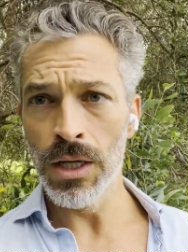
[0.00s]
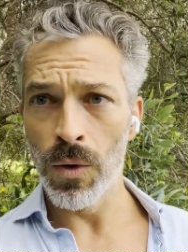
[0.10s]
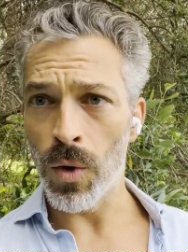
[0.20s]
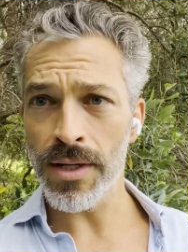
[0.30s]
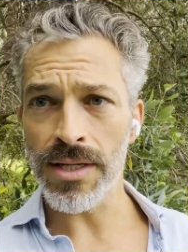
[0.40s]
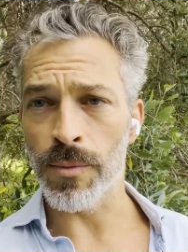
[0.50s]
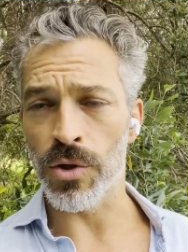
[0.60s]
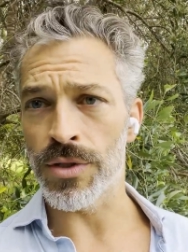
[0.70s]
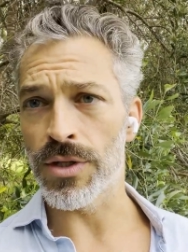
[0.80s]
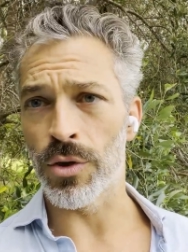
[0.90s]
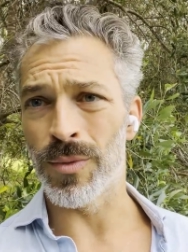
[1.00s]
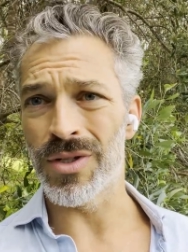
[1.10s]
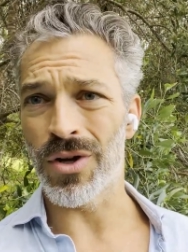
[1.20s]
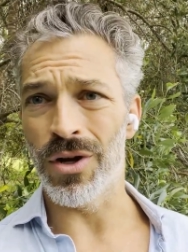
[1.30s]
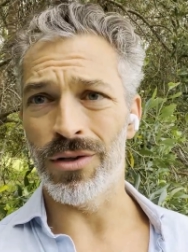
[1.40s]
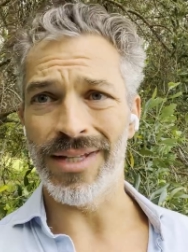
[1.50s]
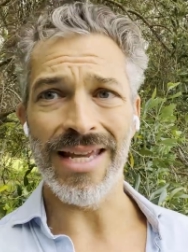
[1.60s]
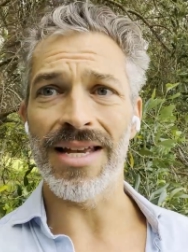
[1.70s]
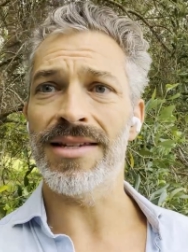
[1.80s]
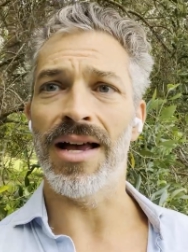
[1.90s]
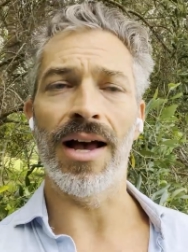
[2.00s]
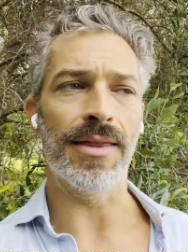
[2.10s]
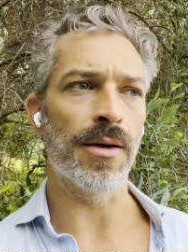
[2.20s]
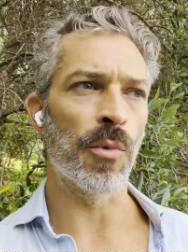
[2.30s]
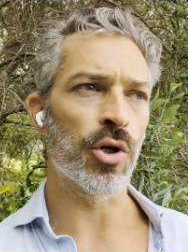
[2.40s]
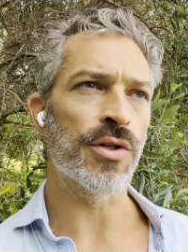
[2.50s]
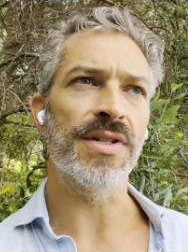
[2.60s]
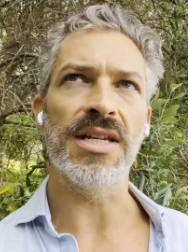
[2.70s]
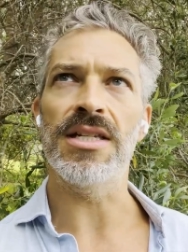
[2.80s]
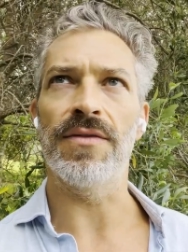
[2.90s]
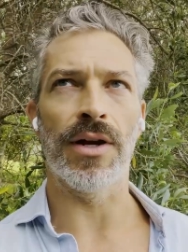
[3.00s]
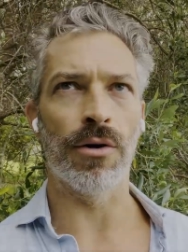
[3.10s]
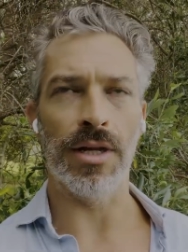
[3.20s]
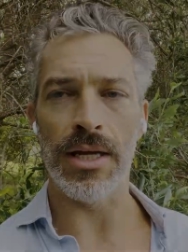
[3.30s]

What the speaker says: one in the emergency room is called ESI, the Emergency Severity